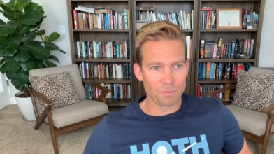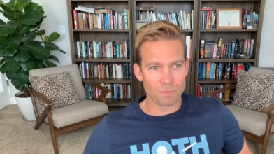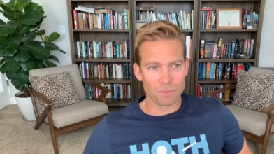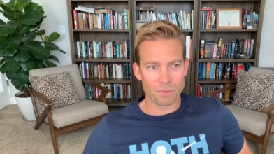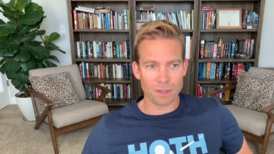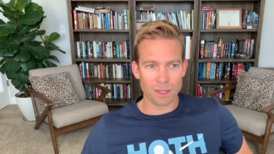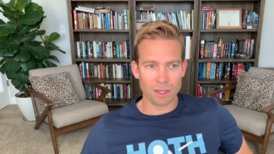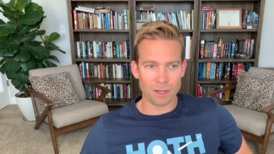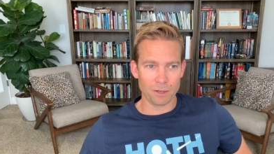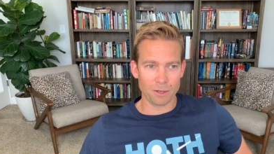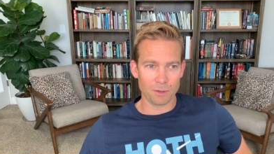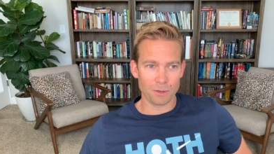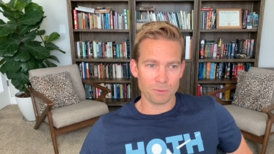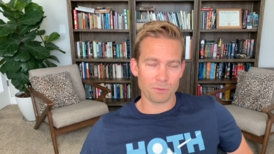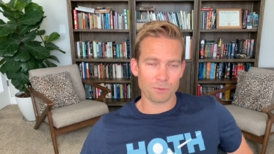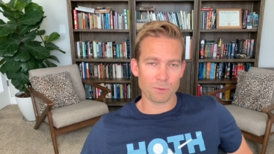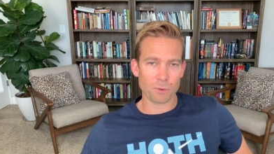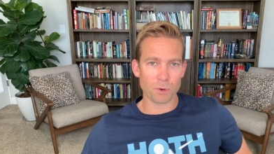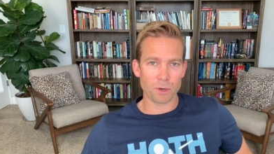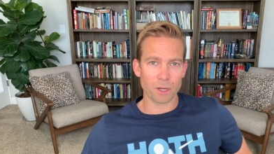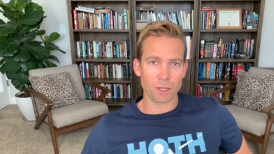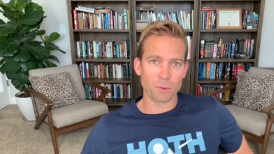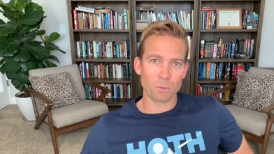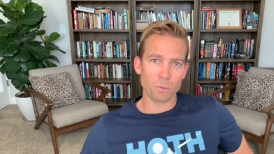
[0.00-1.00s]
you know,
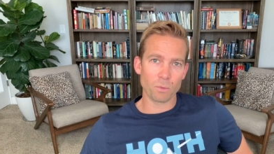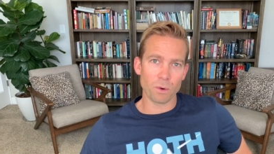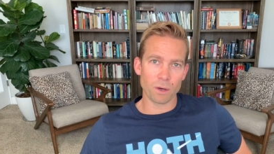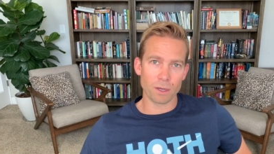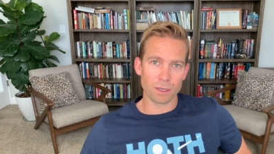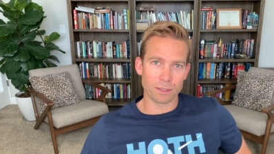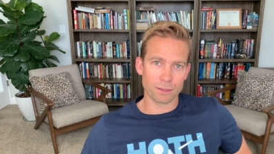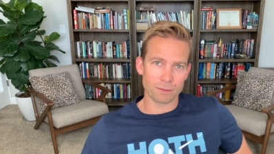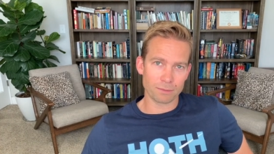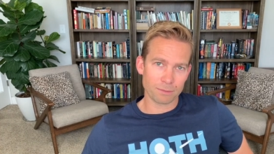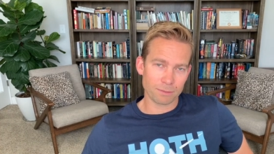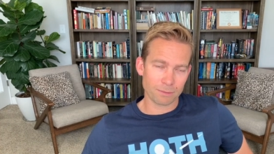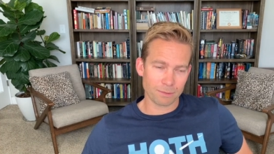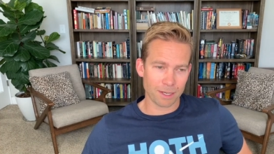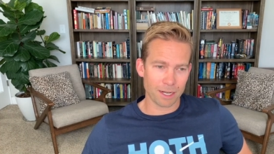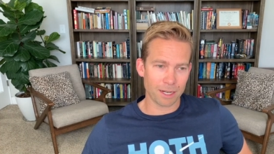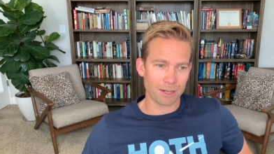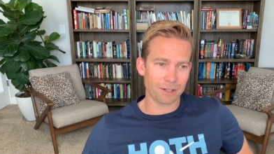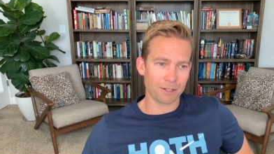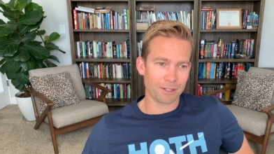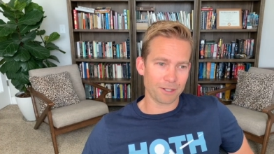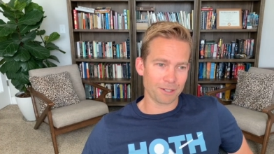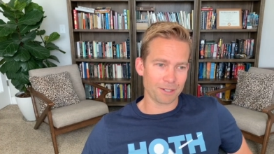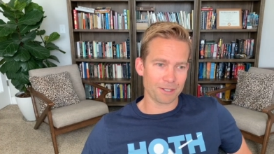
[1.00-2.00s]
41
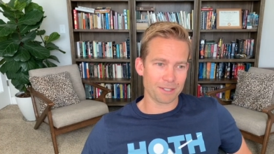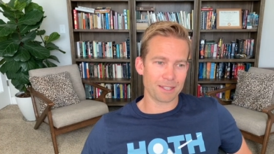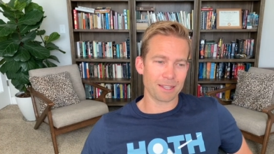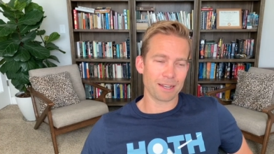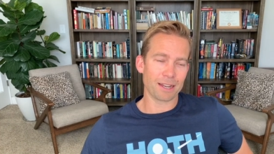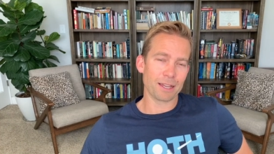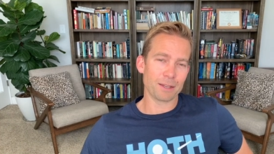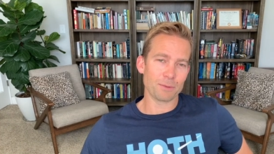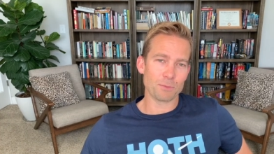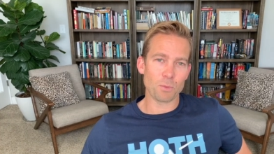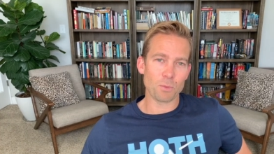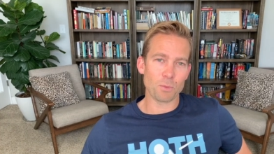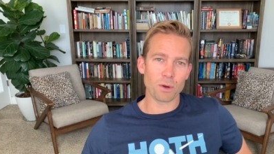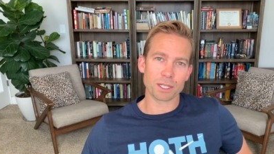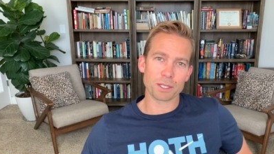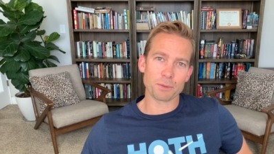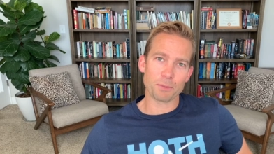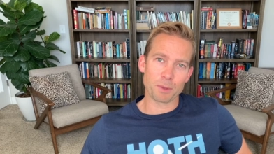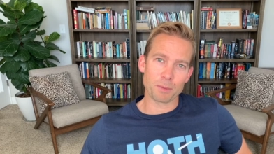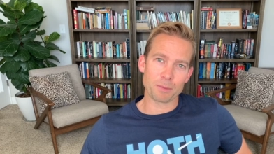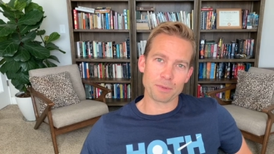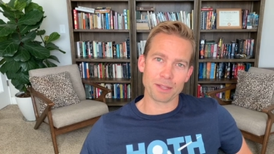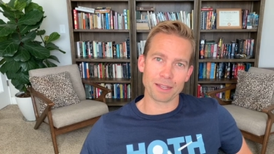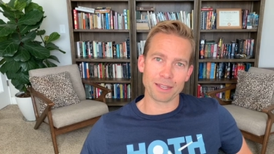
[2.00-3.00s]
characters that I want to
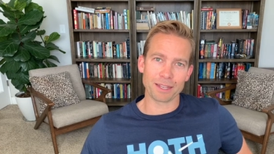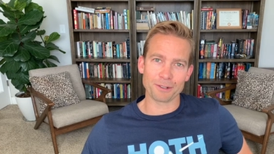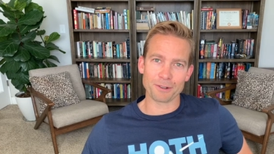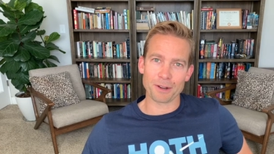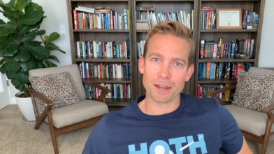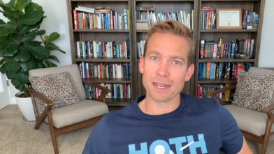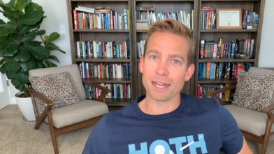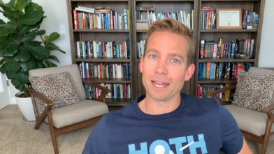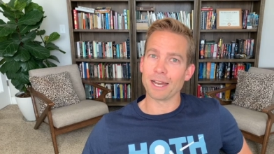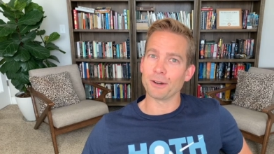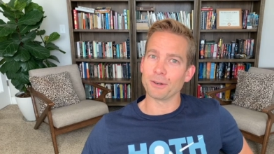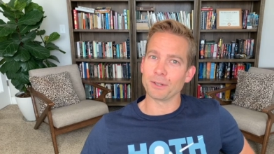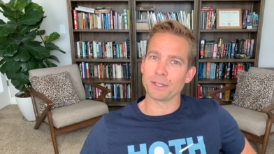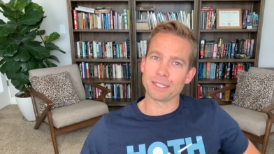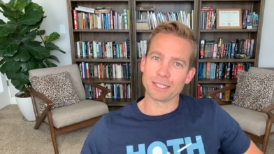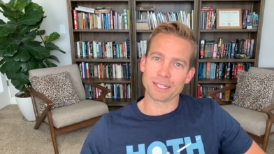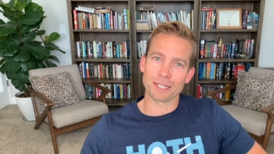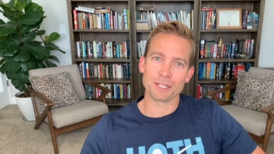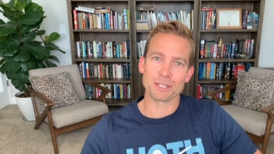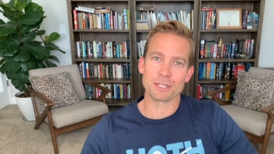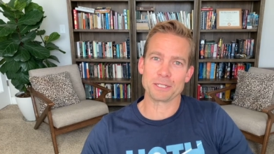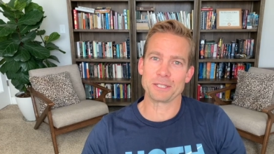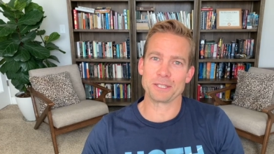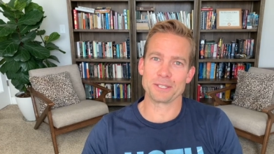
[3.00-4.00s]
be playing right now in
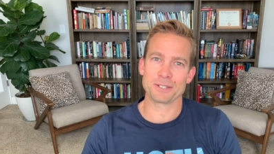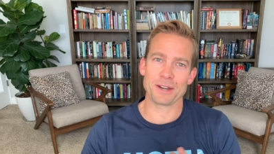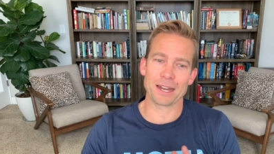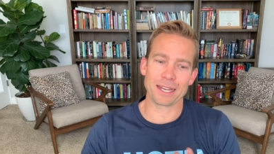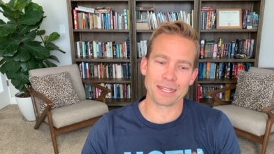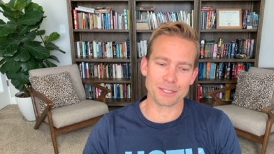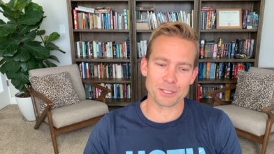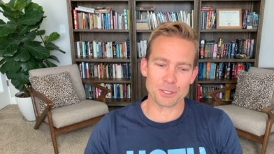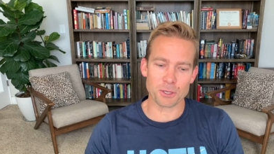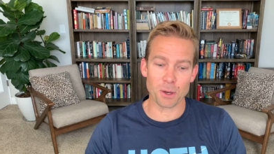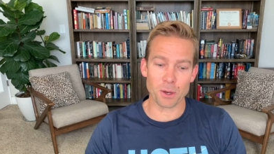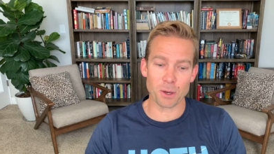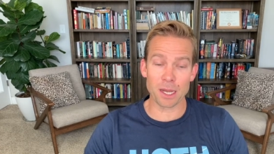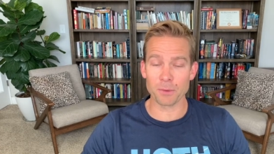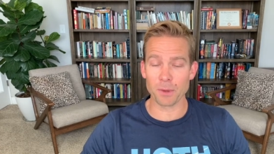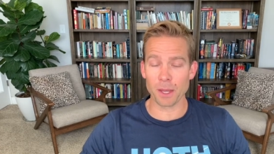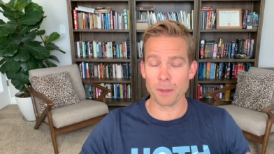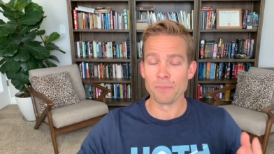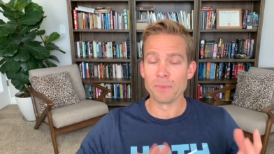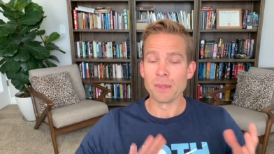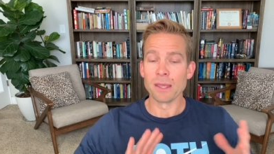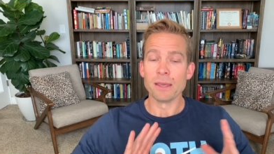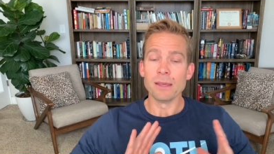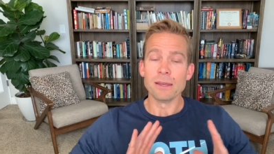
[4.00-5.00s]
Dungeons & Dragons. So anyway,
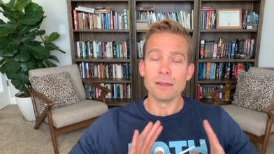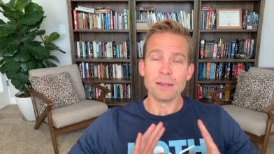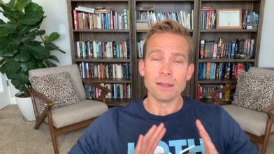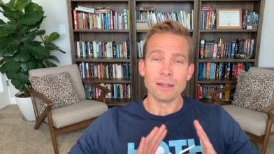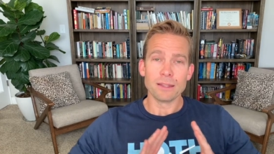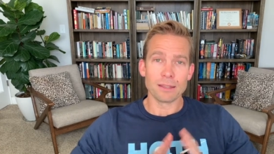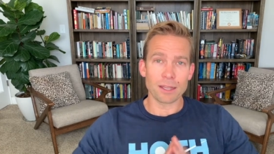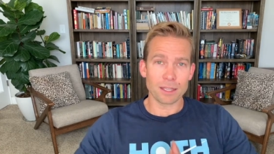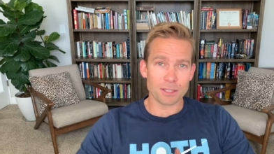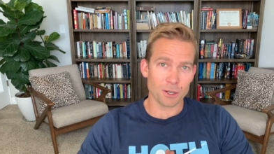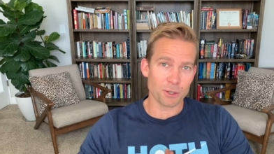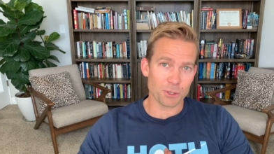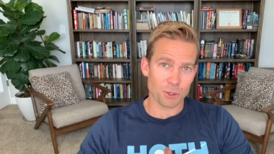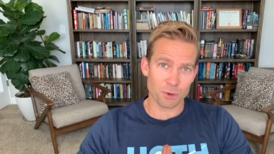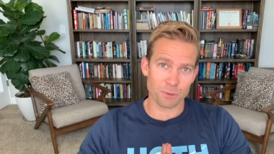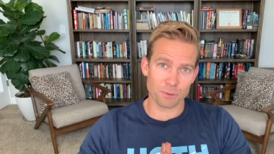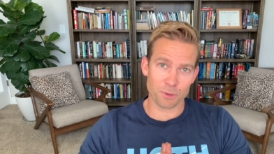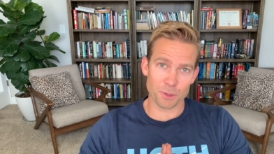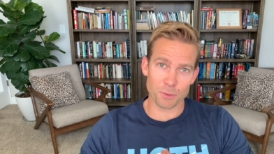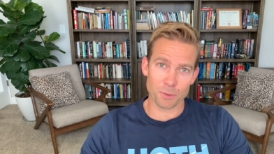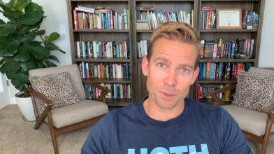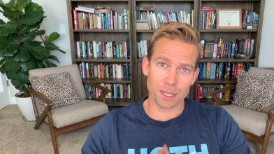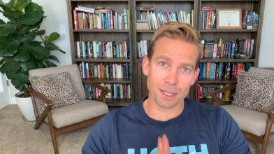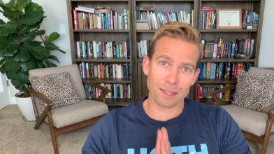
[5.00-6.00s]
that's our show for
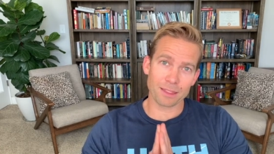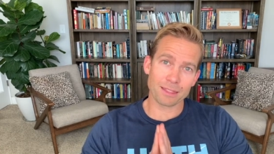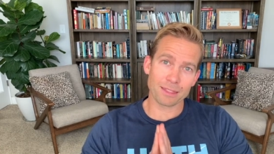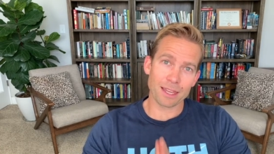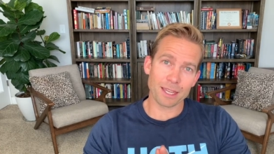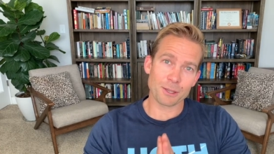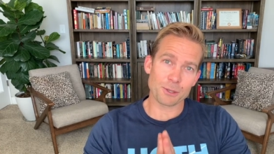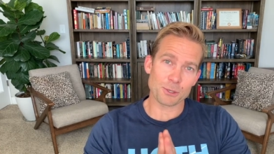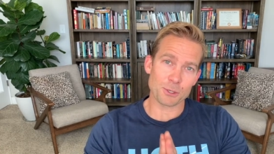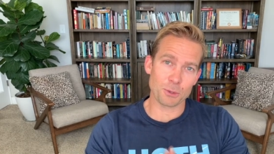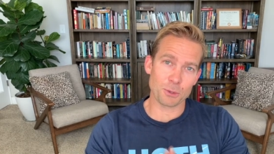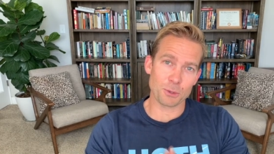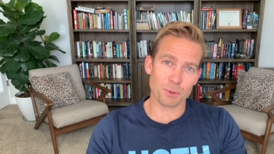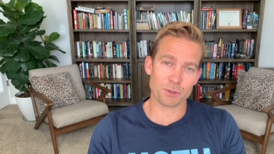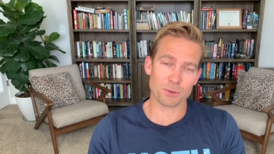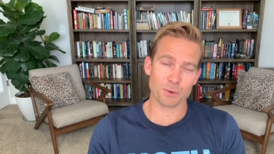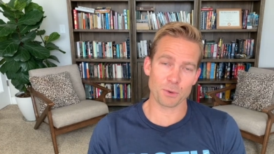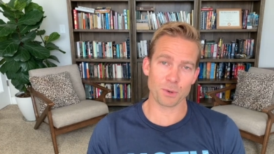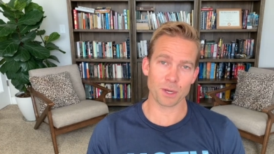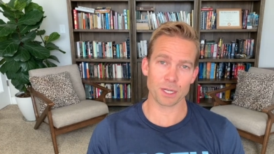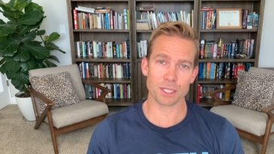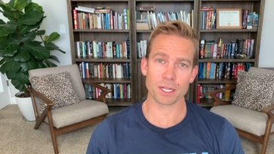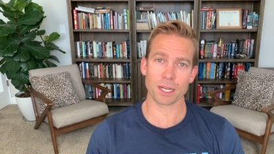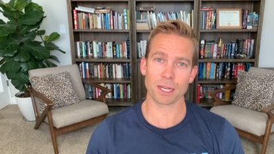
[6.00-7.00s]
the week. Thank you so much for
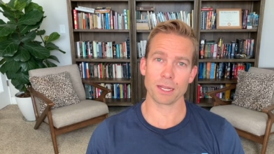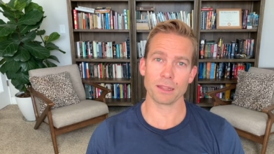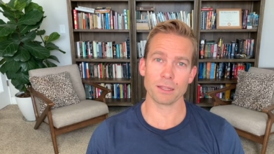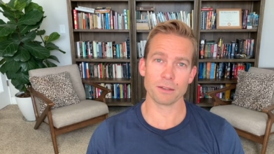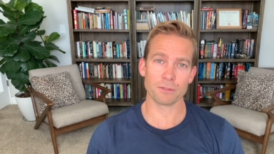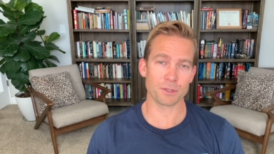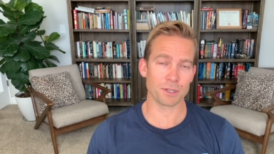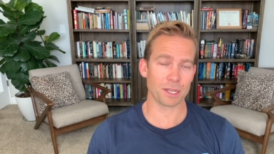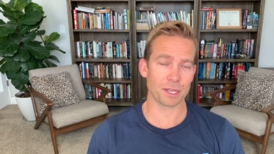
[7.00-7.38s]
watching. I love you